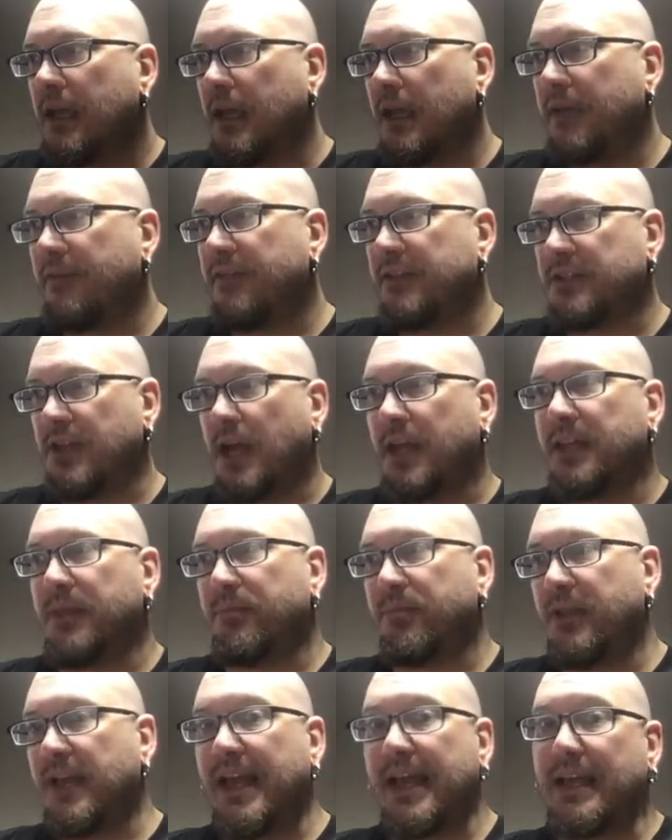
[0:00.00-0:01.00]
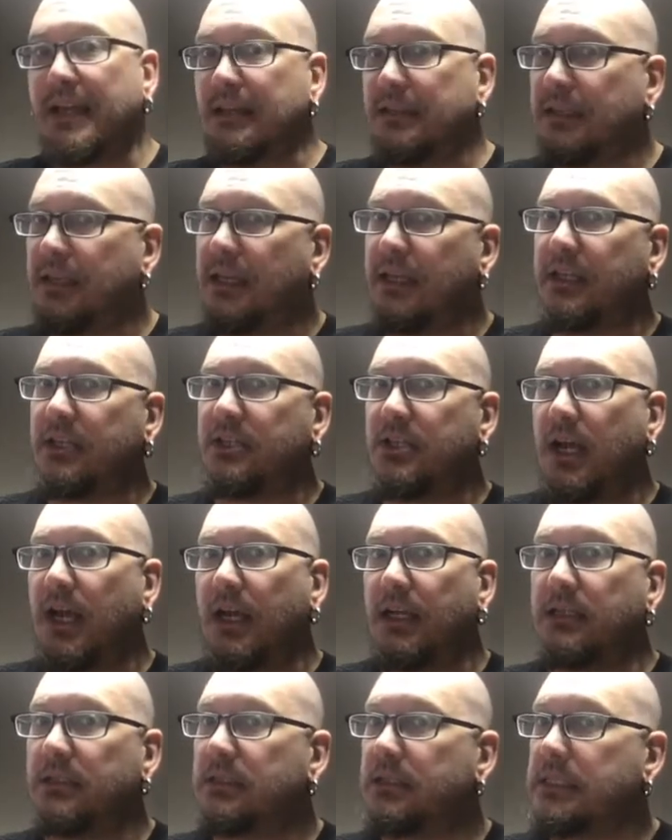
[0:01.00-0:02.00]
If it's on the plate, it's getting
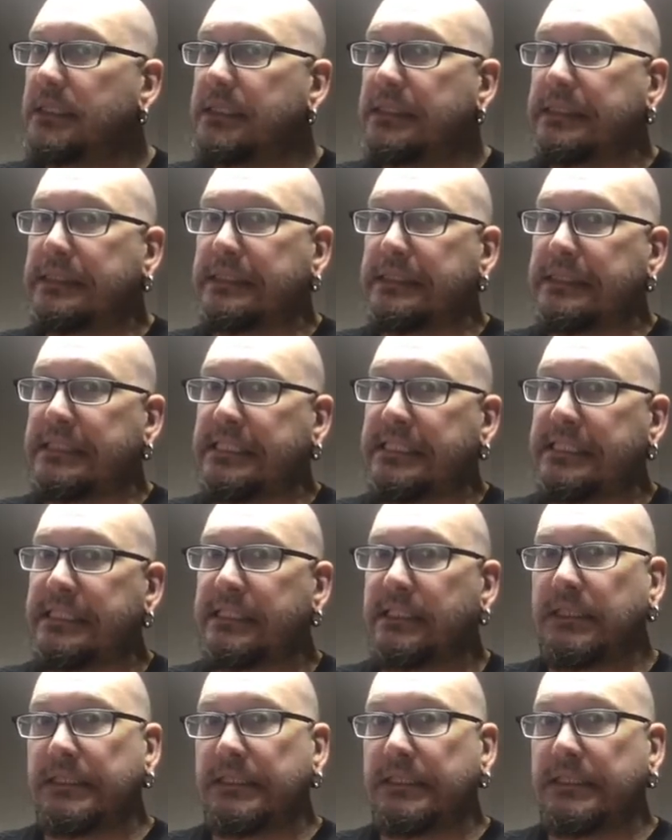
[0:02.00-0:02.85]
judged, right?